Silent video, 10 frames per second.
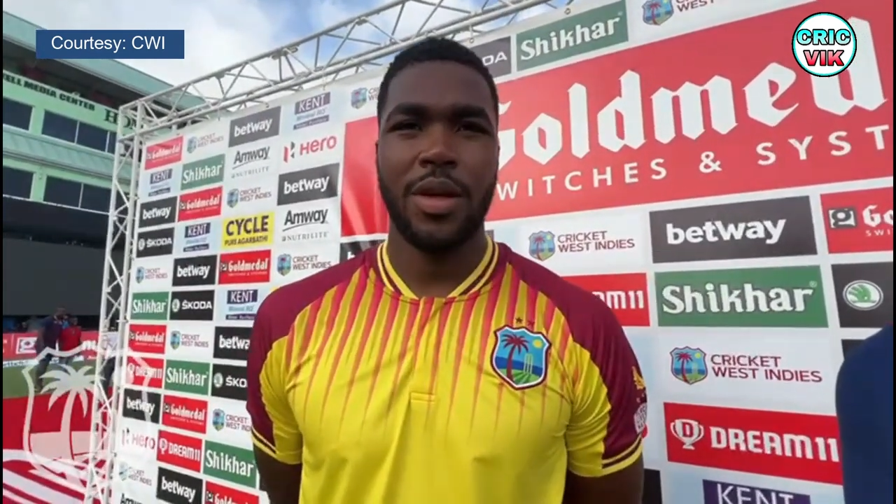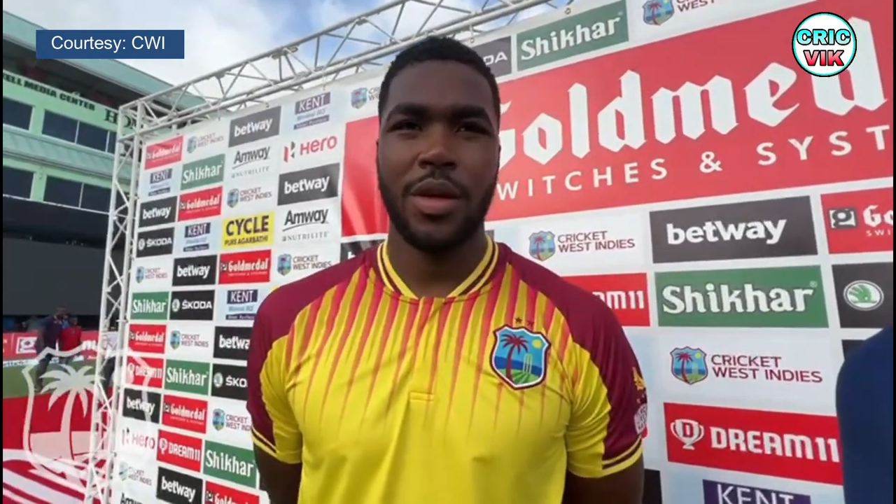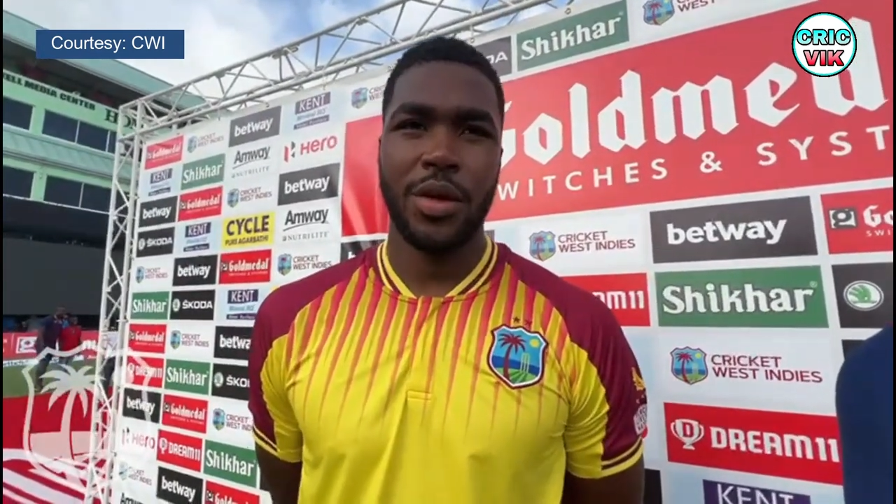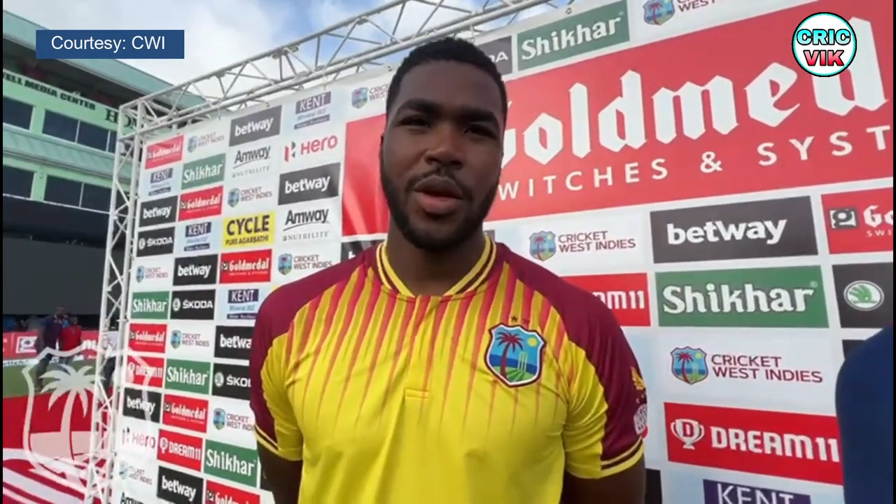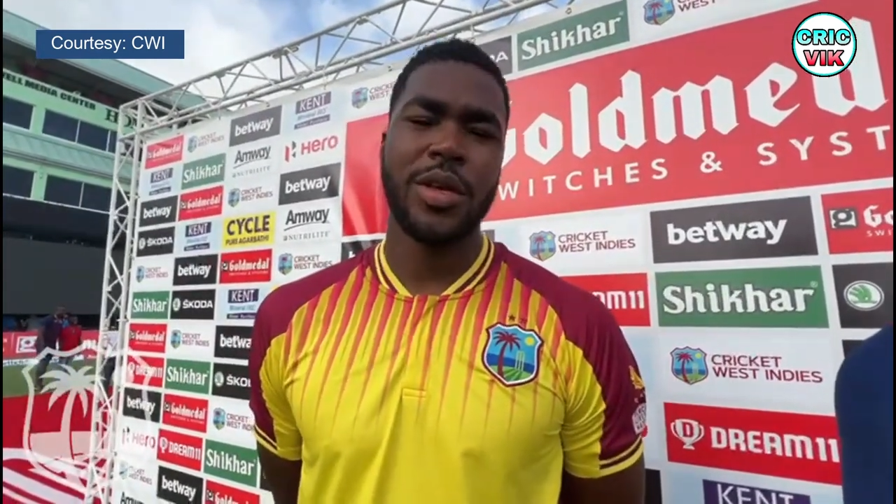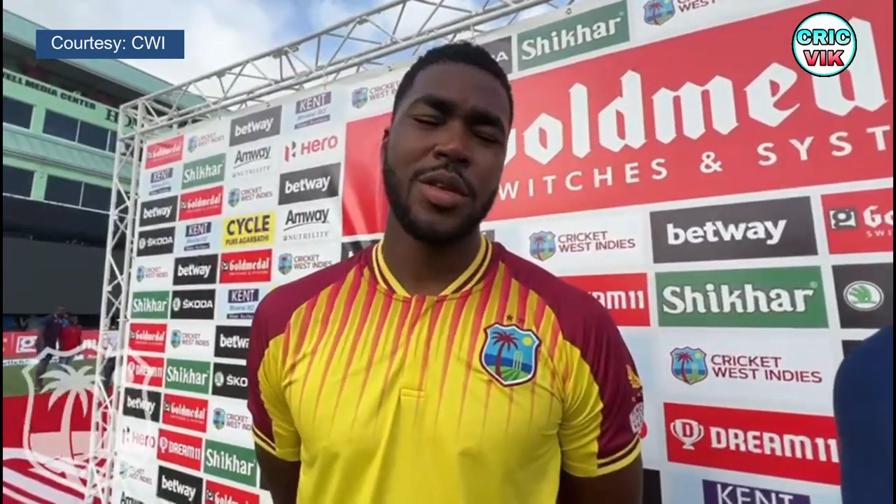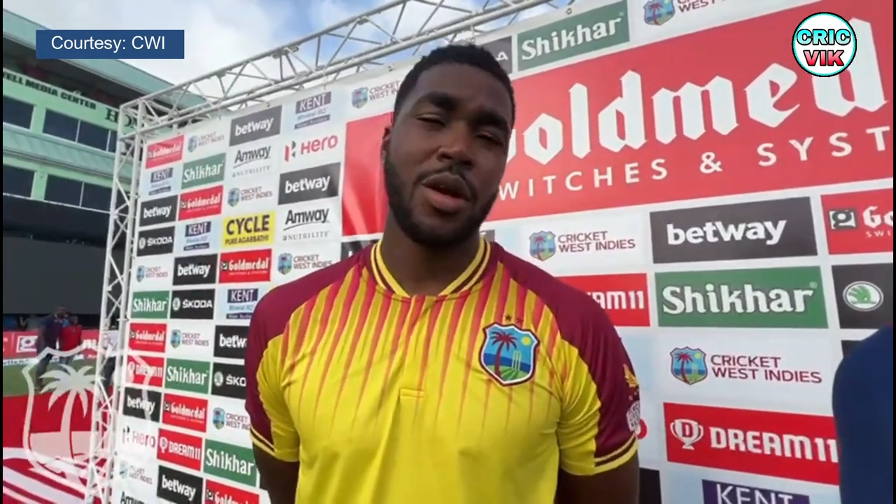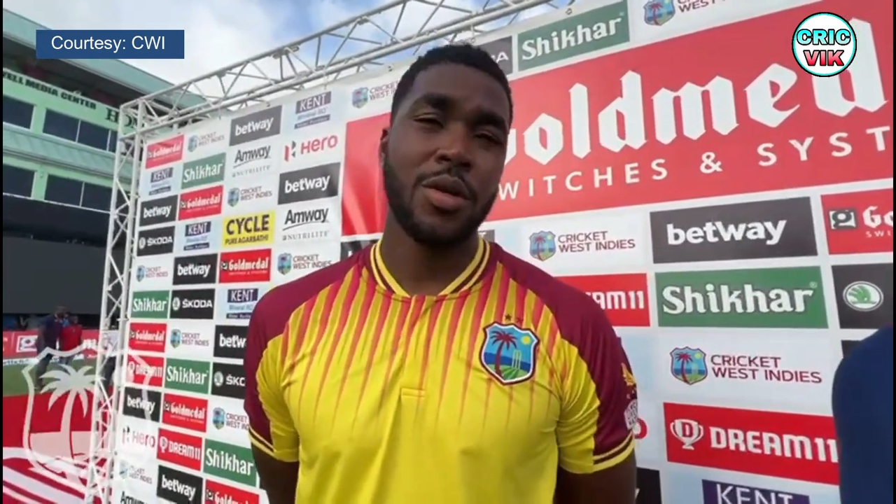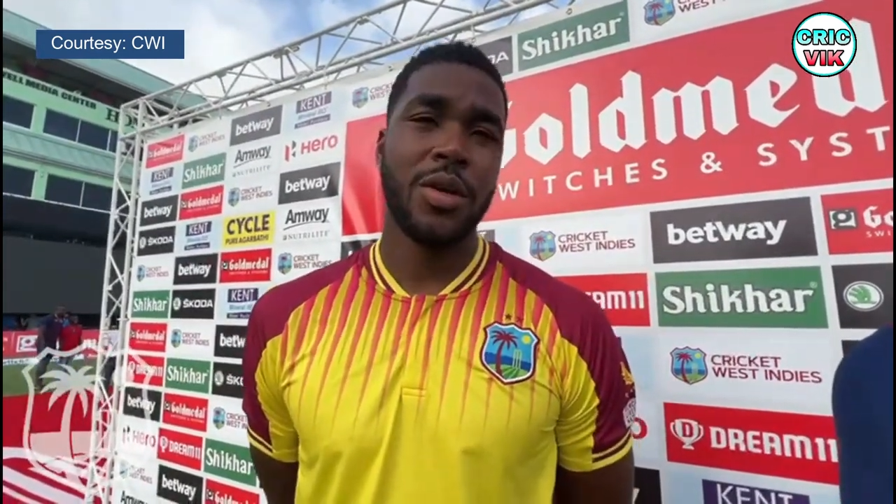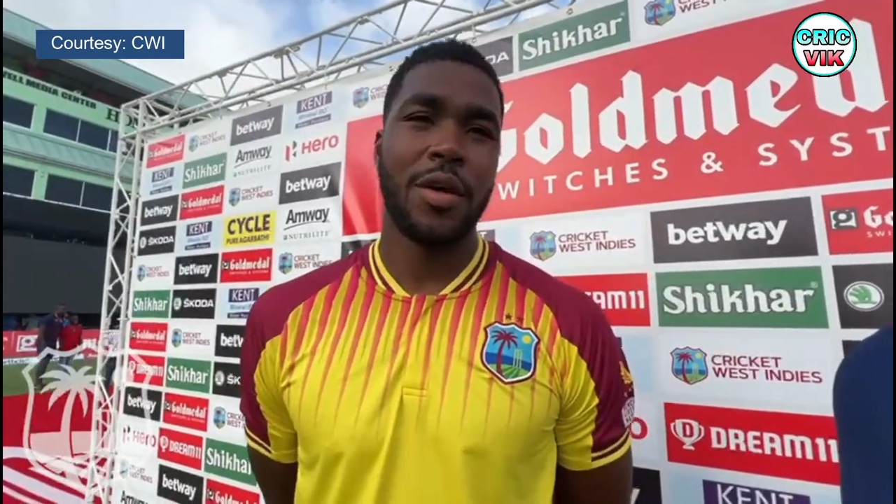and I
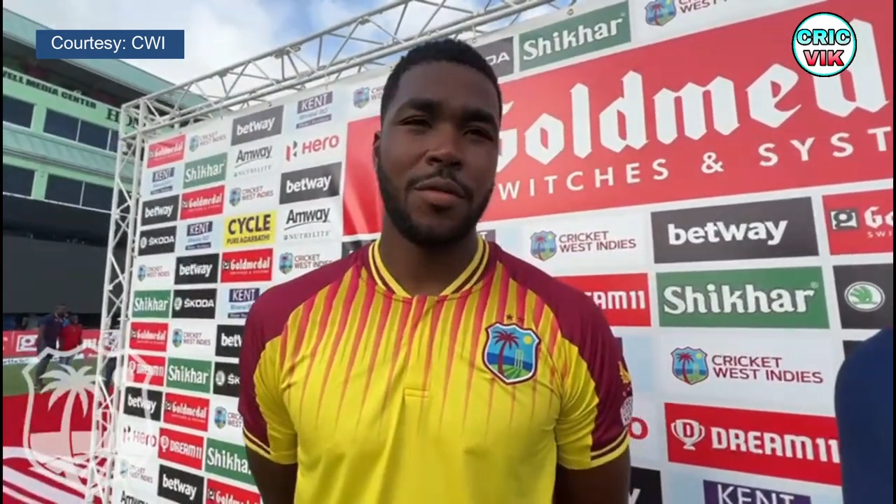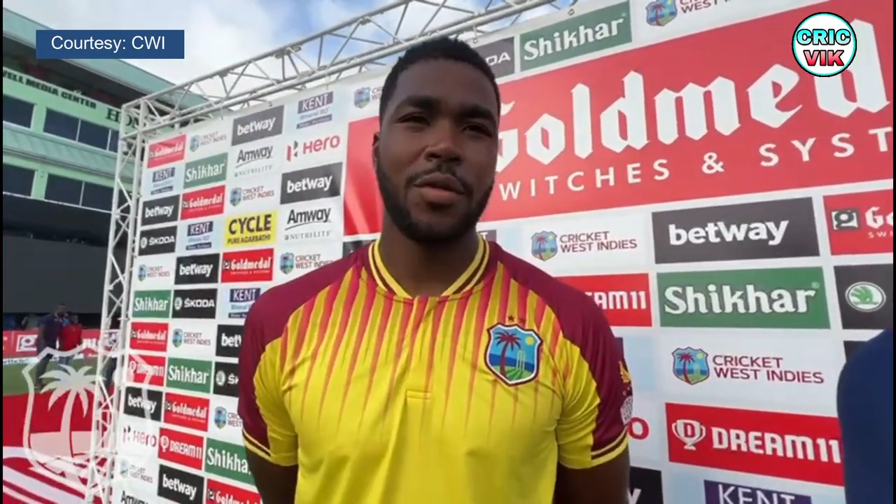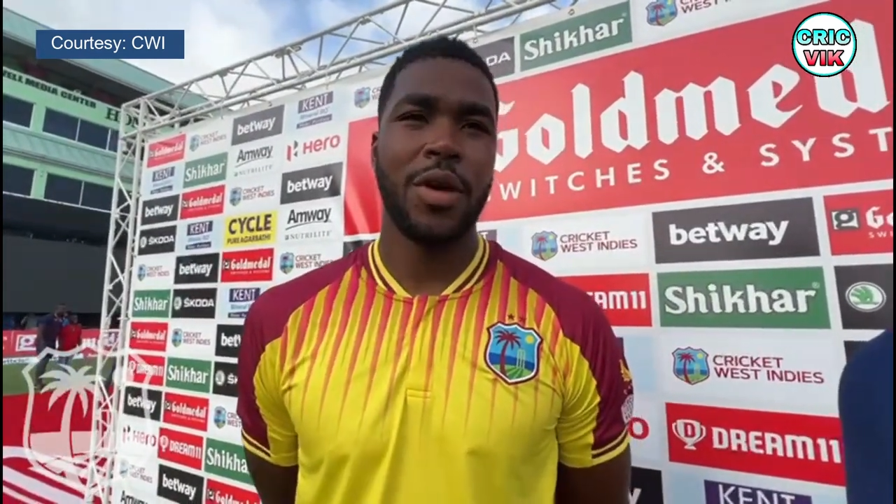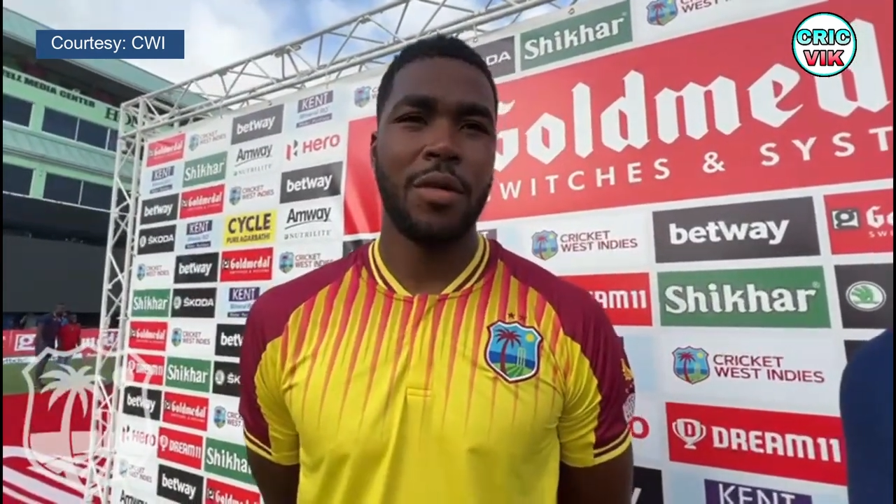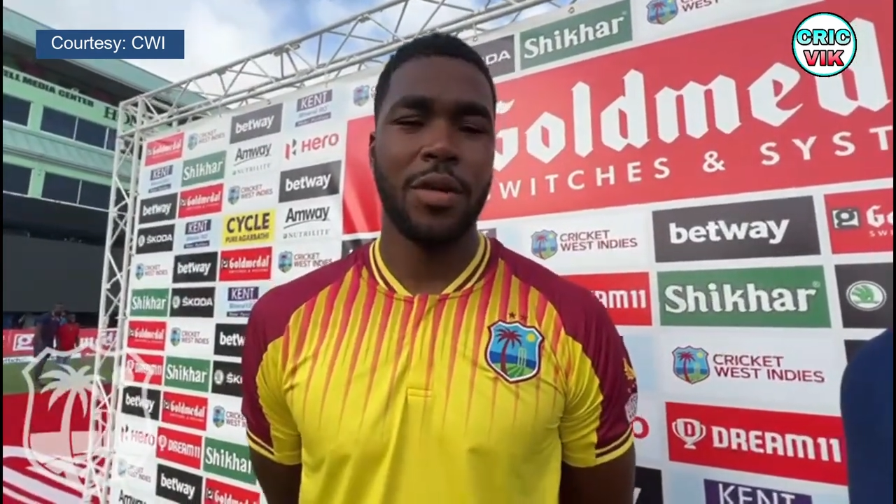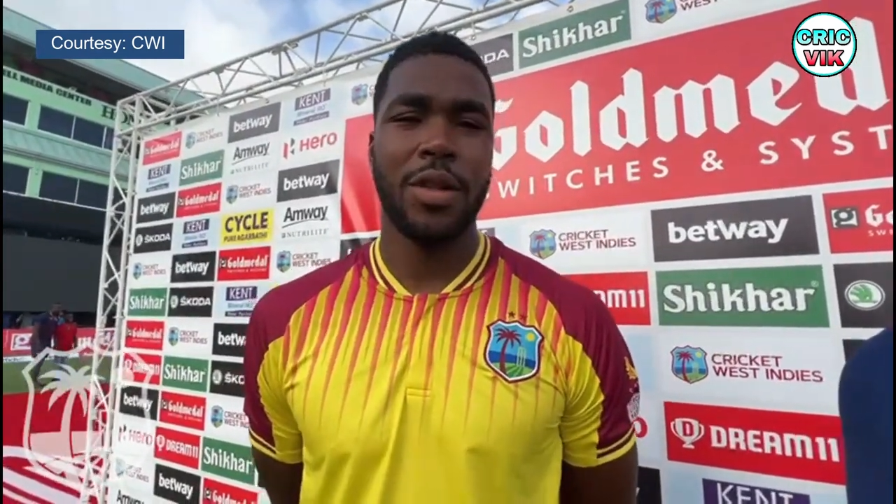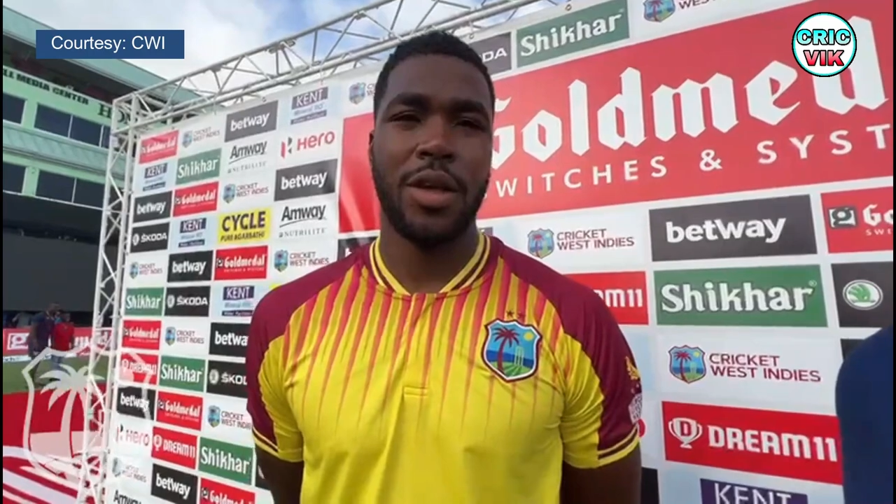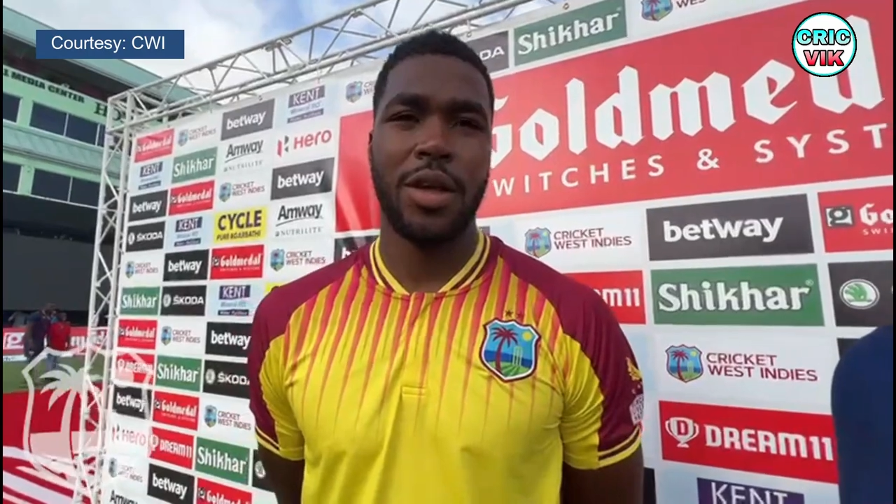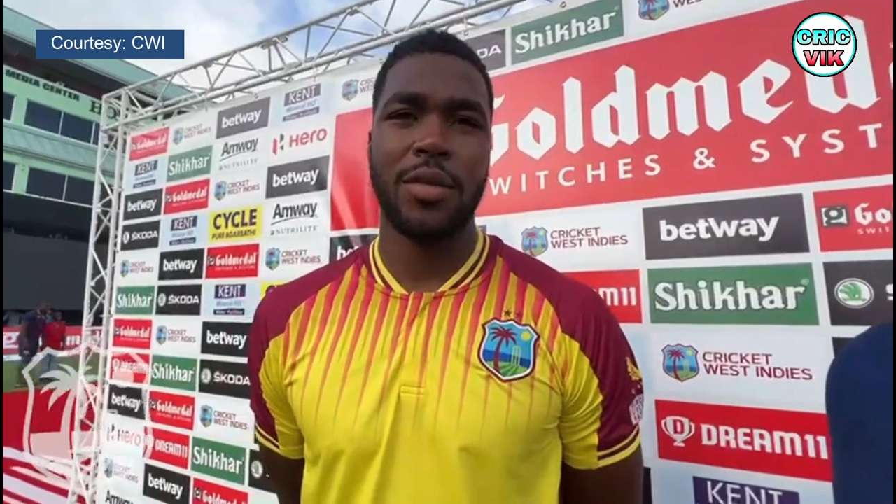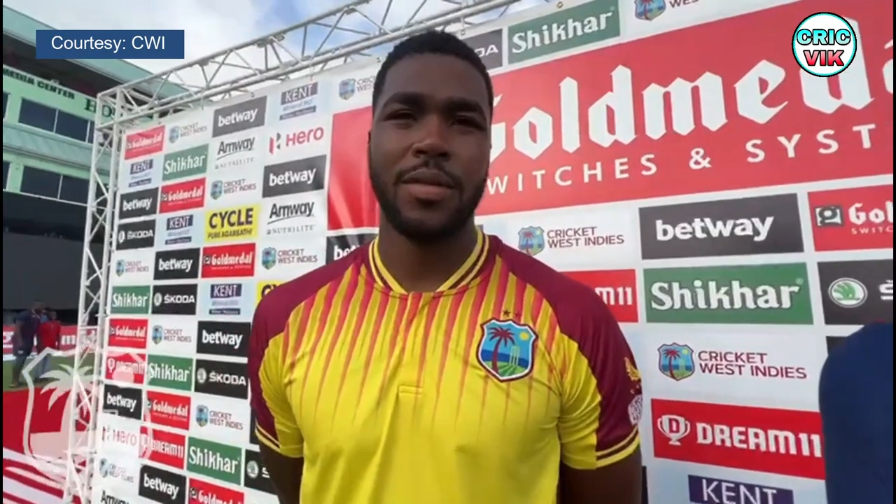also have to have a
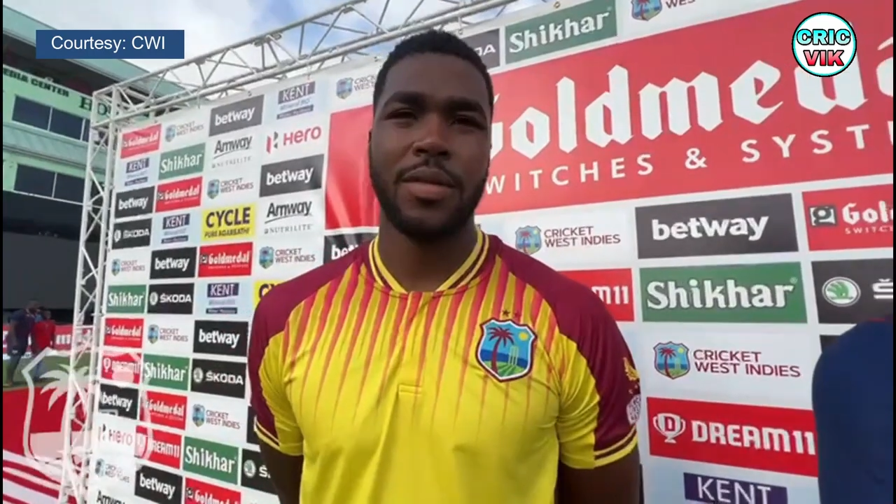clear head.